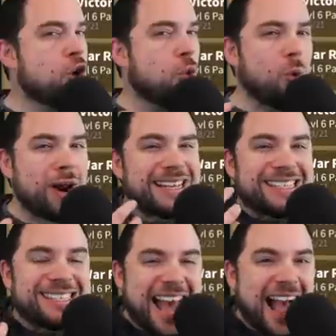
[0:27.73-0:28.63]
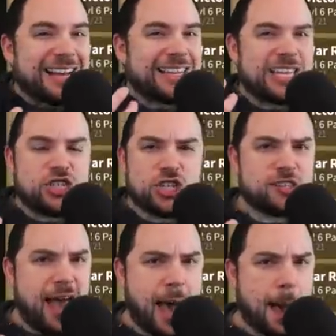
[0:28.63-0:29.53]
what exactly
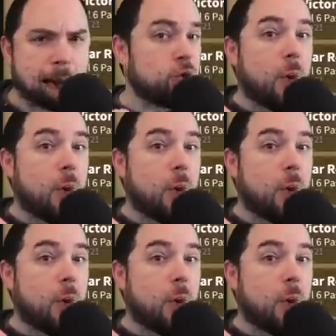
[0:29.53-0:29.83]
just happened,